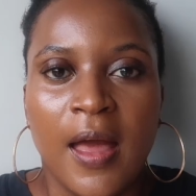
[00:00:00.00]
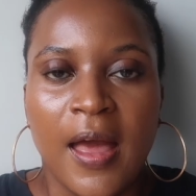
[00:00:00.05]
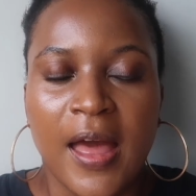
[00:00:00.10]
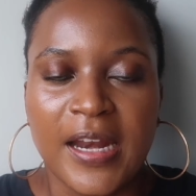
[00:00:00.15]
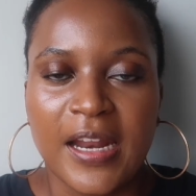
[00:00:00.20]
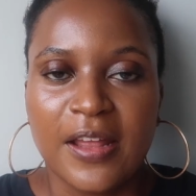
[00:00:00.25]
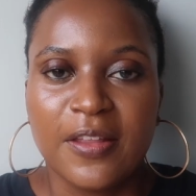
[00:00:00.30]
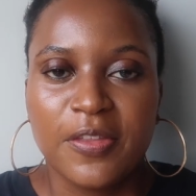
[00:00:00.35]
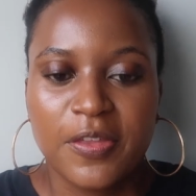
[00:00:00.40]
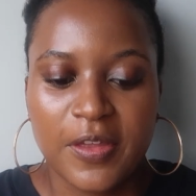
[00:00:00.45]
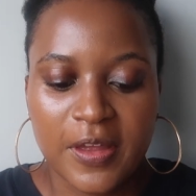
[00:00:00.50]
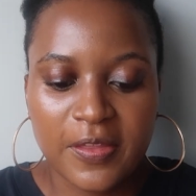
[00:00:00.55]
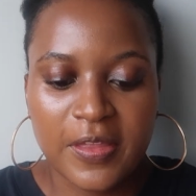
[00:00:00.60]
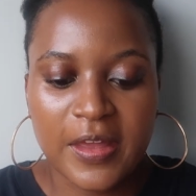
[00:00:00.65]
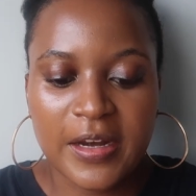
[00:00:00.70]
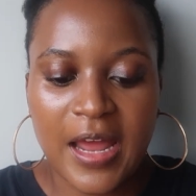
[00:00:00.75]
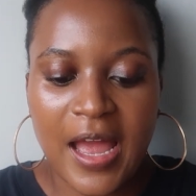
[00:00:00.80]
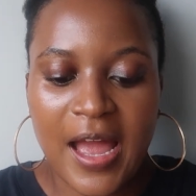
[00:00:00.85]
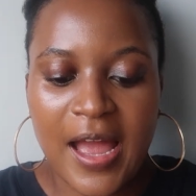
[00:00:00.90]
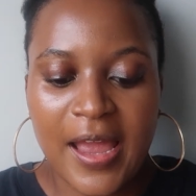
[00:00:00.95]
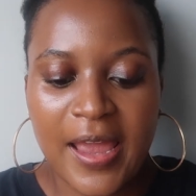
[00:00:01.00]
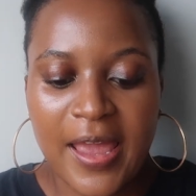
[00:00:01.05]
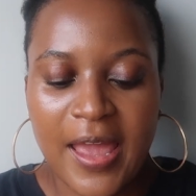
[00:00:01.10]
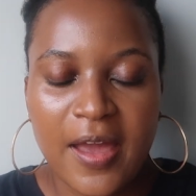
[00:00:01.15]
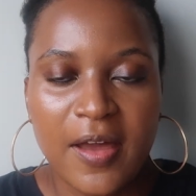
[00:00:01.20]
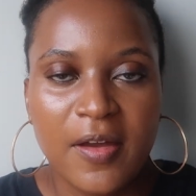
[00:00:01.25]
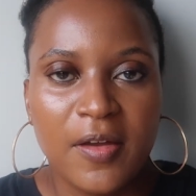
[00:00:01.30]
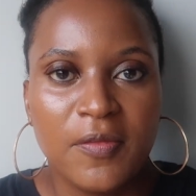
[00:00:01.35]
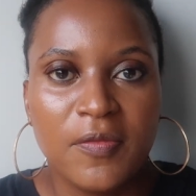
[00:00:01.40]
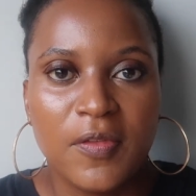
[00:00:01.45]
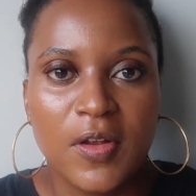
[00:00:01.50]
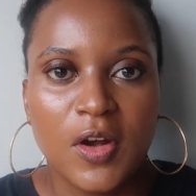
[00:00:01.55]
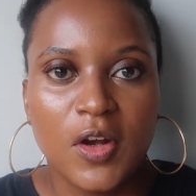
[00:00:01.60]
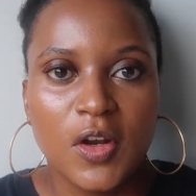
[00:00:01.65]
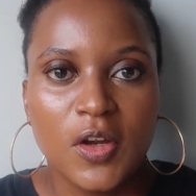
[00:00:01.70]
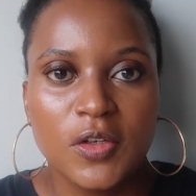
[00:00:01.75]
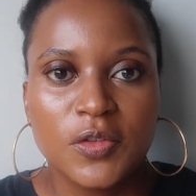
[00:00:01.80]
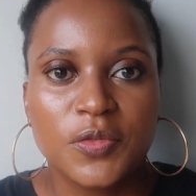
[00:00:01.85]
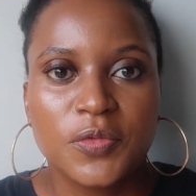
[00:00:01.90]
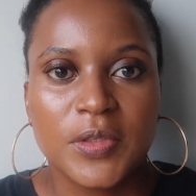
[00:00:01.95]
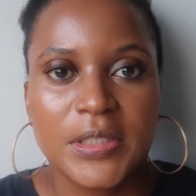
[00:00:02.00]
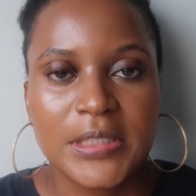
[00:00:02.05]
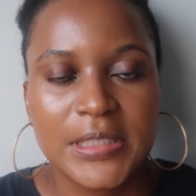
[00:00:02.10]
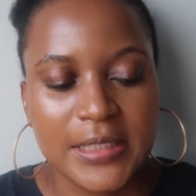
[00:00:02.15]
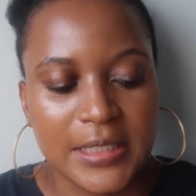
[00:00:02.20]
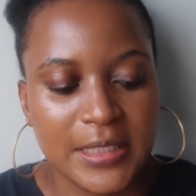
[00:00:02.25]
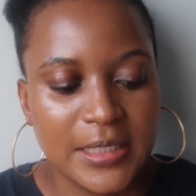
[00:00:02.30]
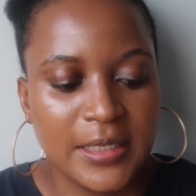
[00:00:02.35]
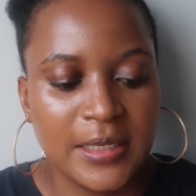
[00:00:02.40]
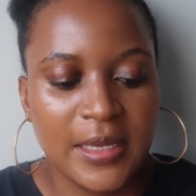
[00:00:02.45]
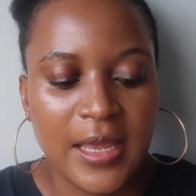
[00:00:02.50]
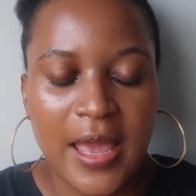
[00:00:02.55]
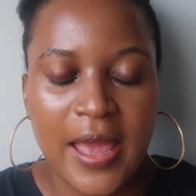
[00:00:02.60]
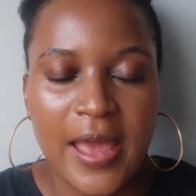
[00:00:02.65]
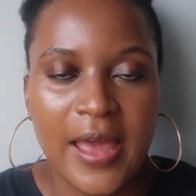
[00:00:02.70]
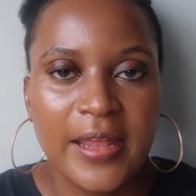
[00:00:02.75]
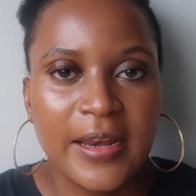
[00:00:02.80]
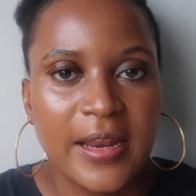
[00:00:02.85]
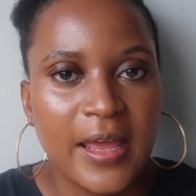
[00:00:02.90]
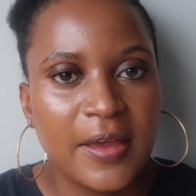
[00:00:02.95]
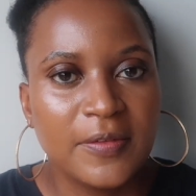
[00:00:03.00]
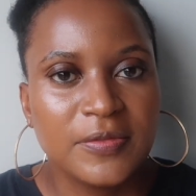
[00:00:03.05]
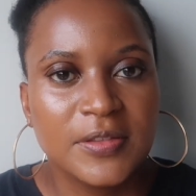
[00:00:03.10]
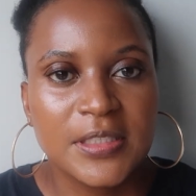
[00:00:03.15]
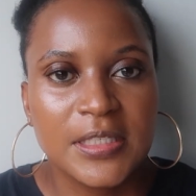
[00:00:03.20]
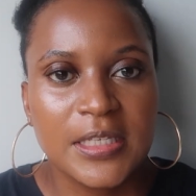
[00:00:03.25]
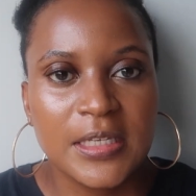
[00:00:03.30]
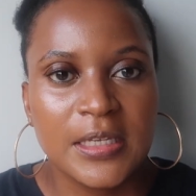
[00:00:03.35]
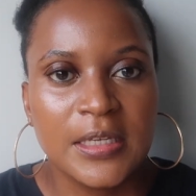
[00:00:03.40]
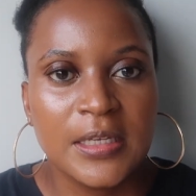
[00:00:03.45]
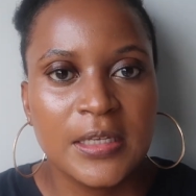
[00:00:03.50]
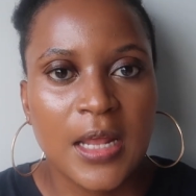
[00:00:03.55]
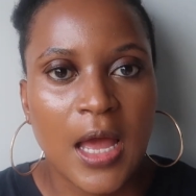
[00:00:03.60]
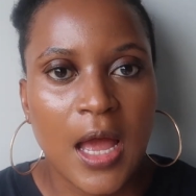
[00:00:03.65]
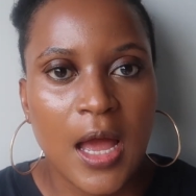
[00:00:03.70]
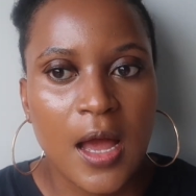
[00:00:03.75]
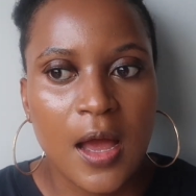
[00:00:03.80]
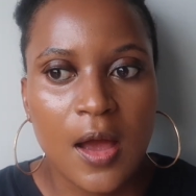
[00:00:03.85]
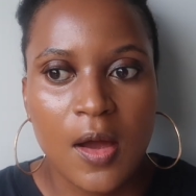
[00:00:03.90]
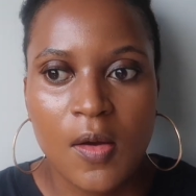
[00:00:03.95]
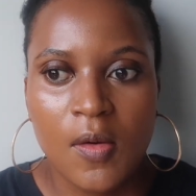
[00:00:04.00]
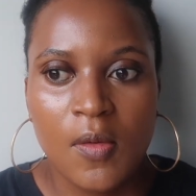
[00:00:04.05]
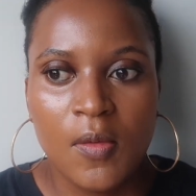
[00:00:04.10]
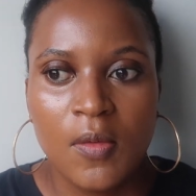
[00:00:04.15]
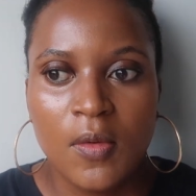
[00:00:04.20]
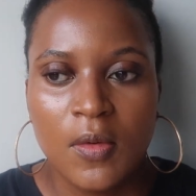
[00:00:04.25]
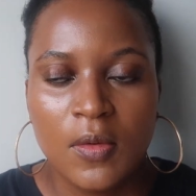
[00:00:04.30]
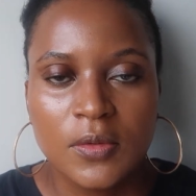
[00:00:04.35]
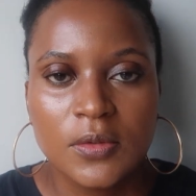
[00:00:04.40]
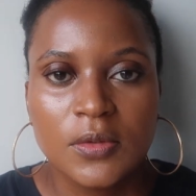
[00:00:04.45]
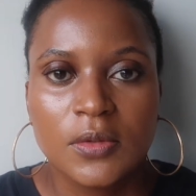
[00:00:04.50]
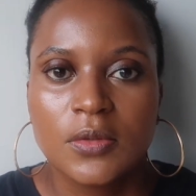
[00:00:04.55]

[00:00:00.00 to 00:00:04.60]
Another thing that I have learned recently and have seen how